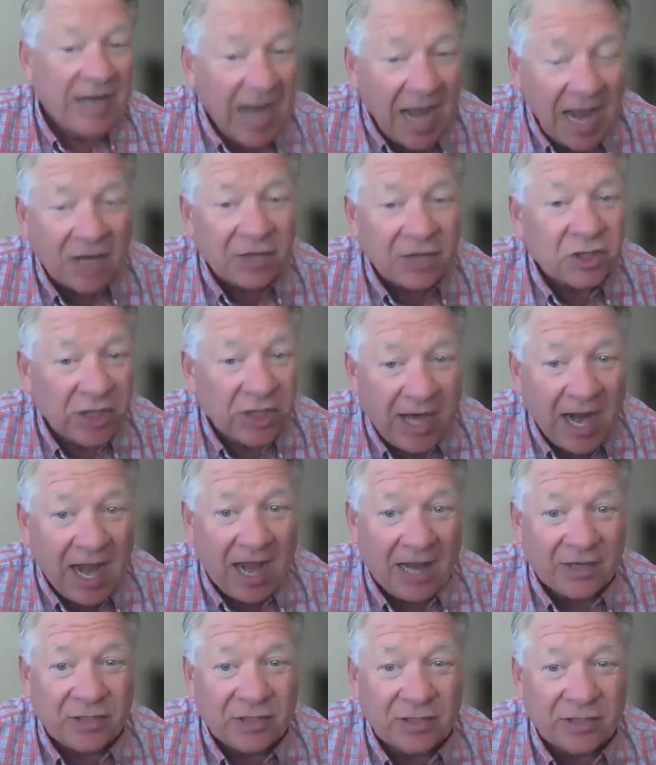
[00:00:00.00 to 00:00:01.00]

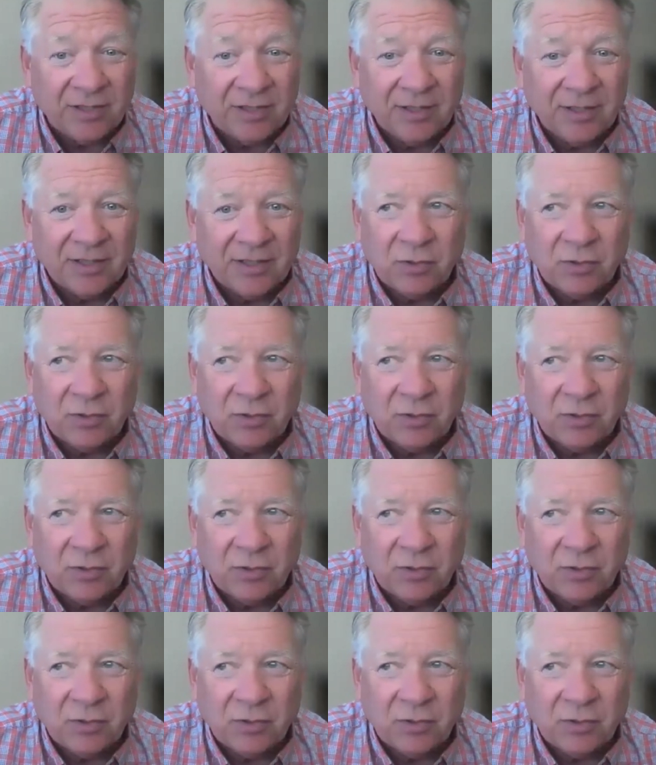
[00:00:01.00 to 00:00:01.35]
cash.